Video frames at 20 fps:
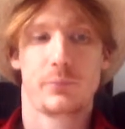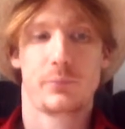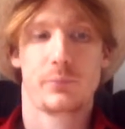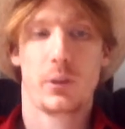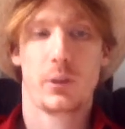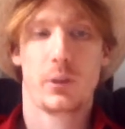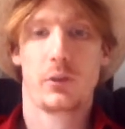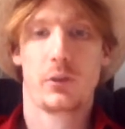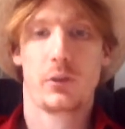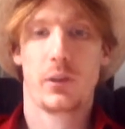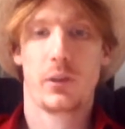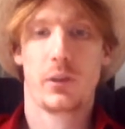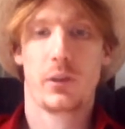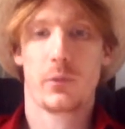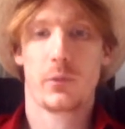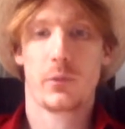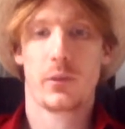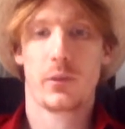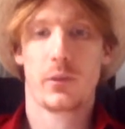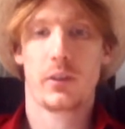Pretty
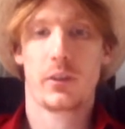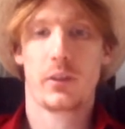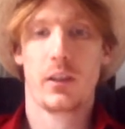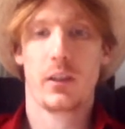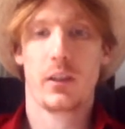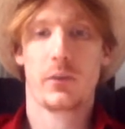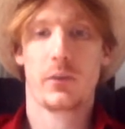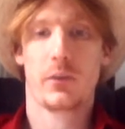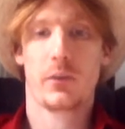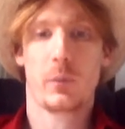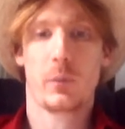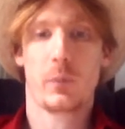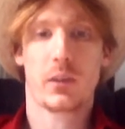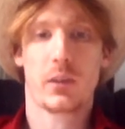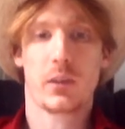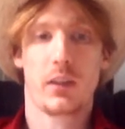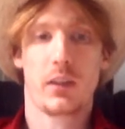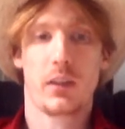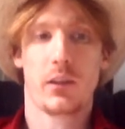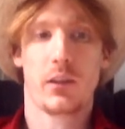straightforward stuff. I'm just
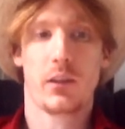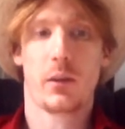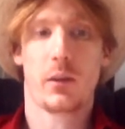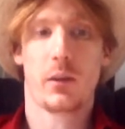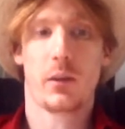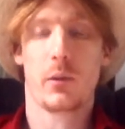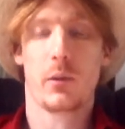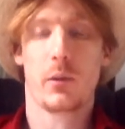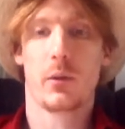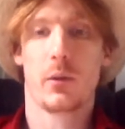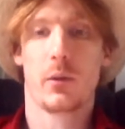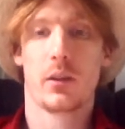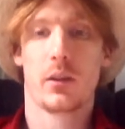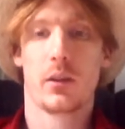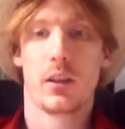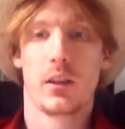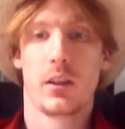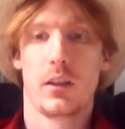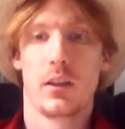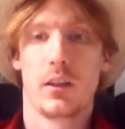kind of looking through,
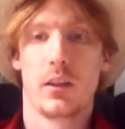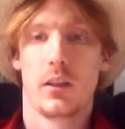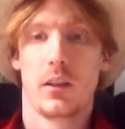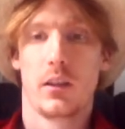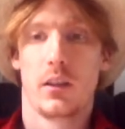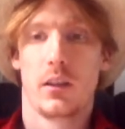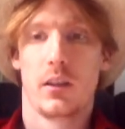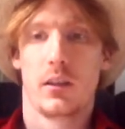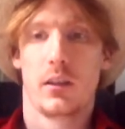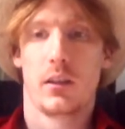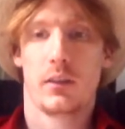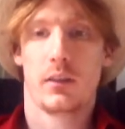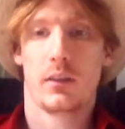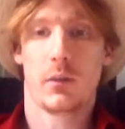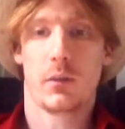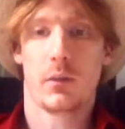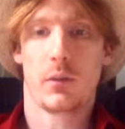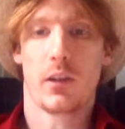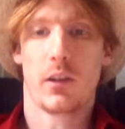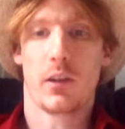see
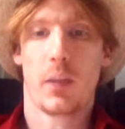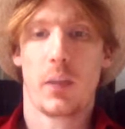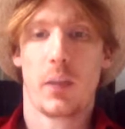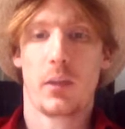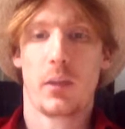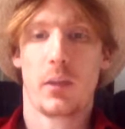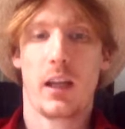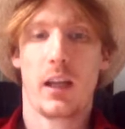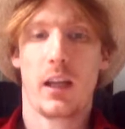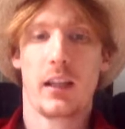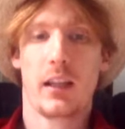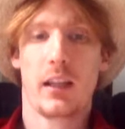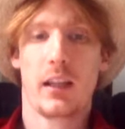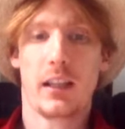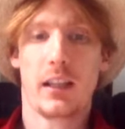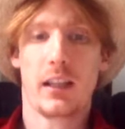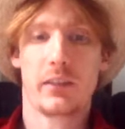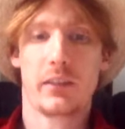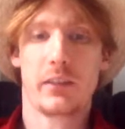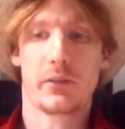what all happened. I
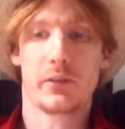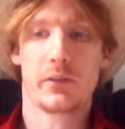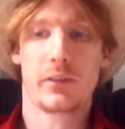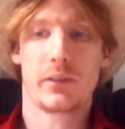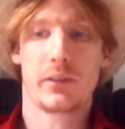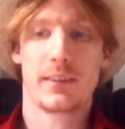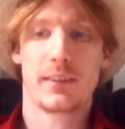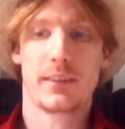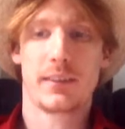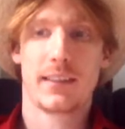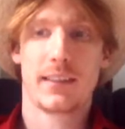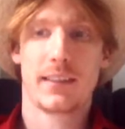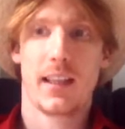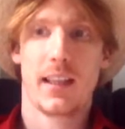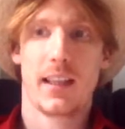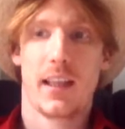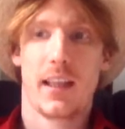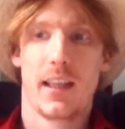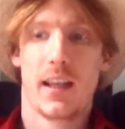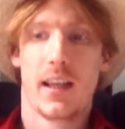
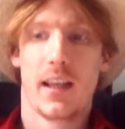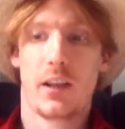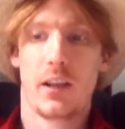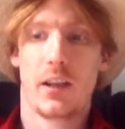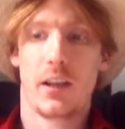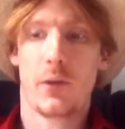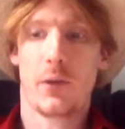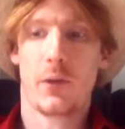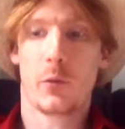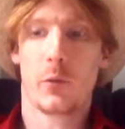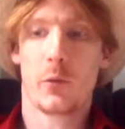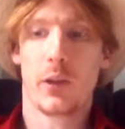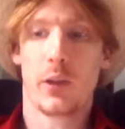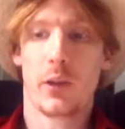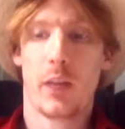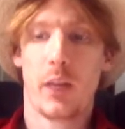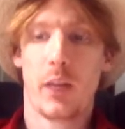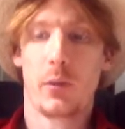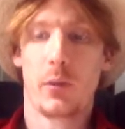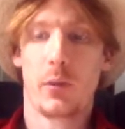don't know if I'm real
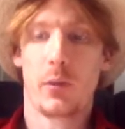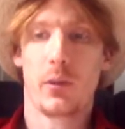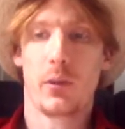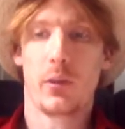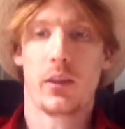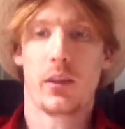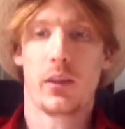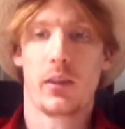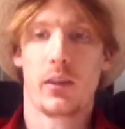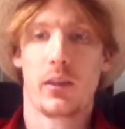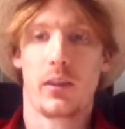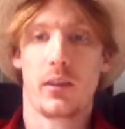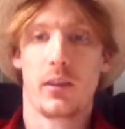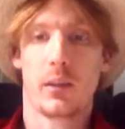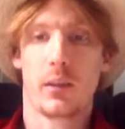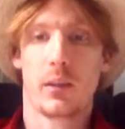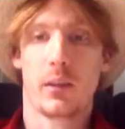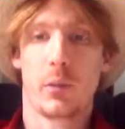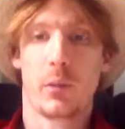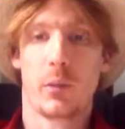happy with the
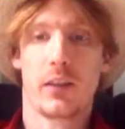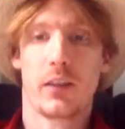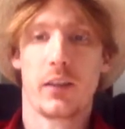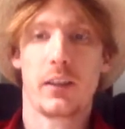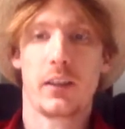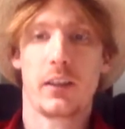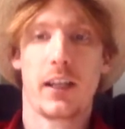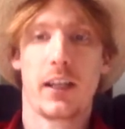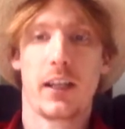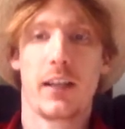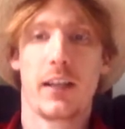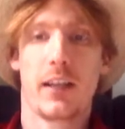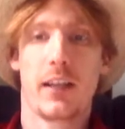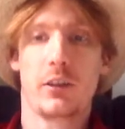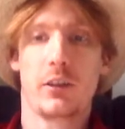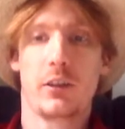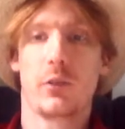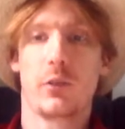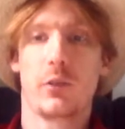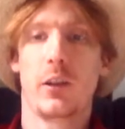complexity I added
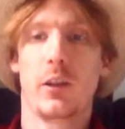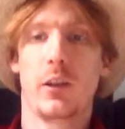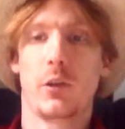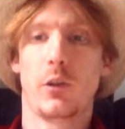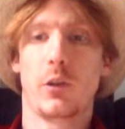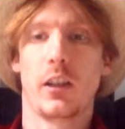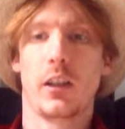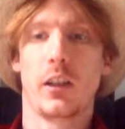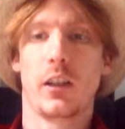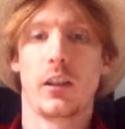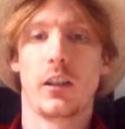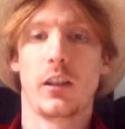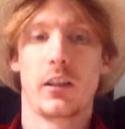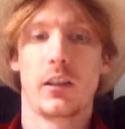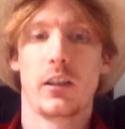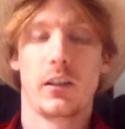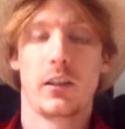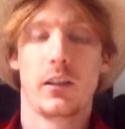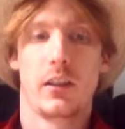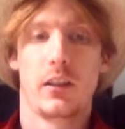to the rendering.
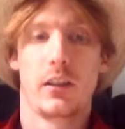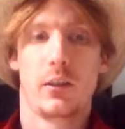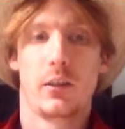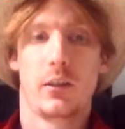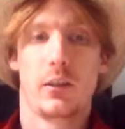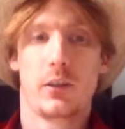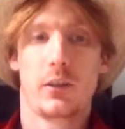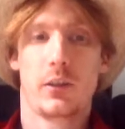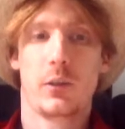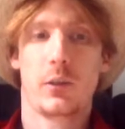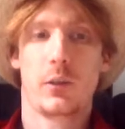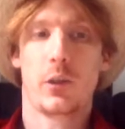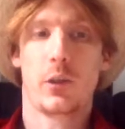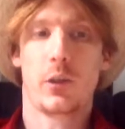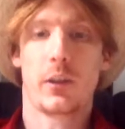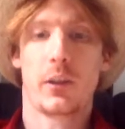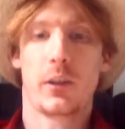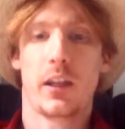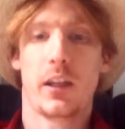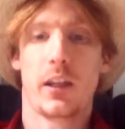See, in
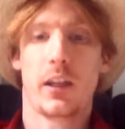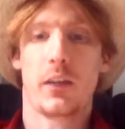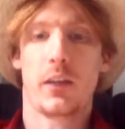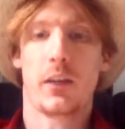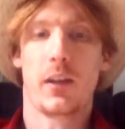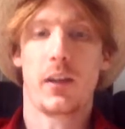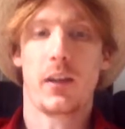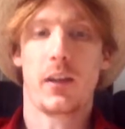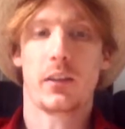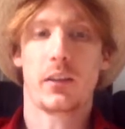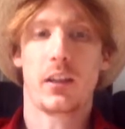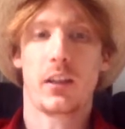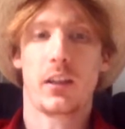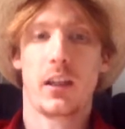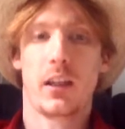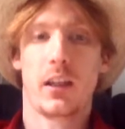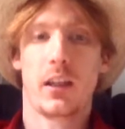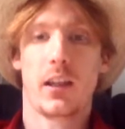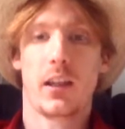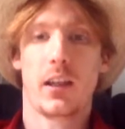rendering.fs,
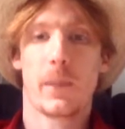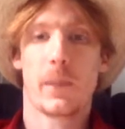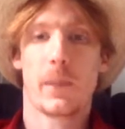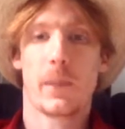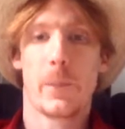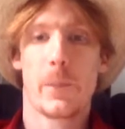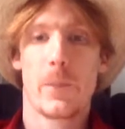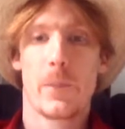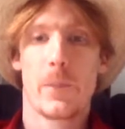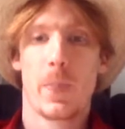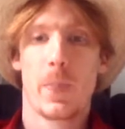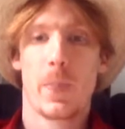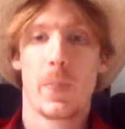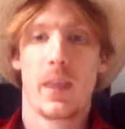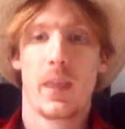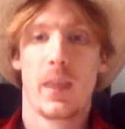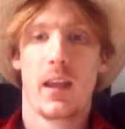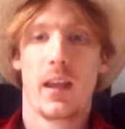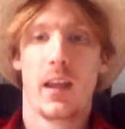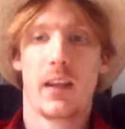I
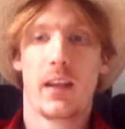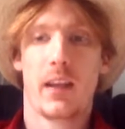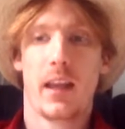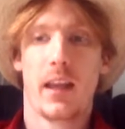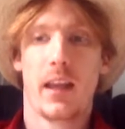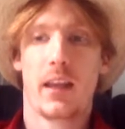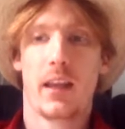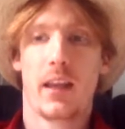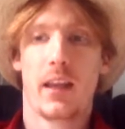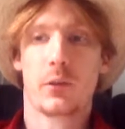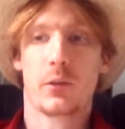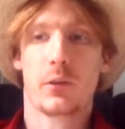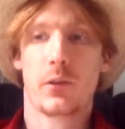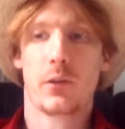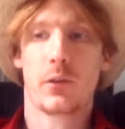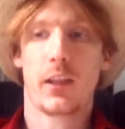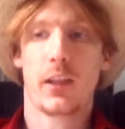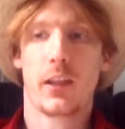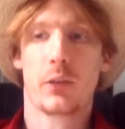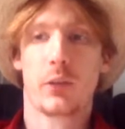had to add sort
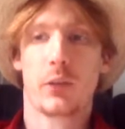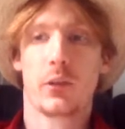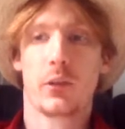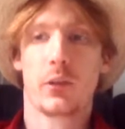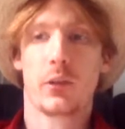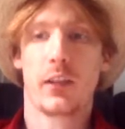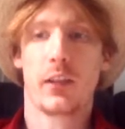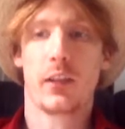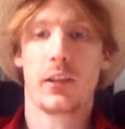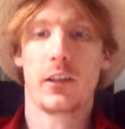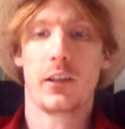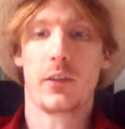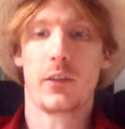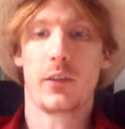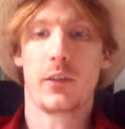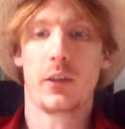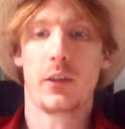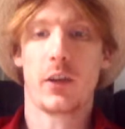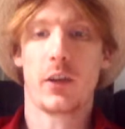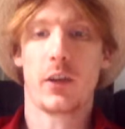of an extra layer of
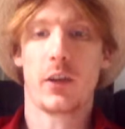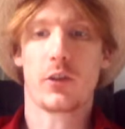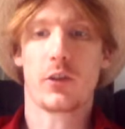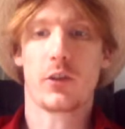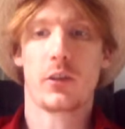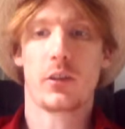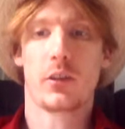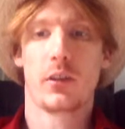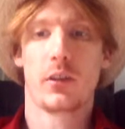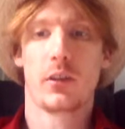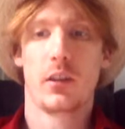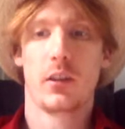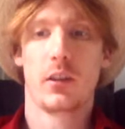indirection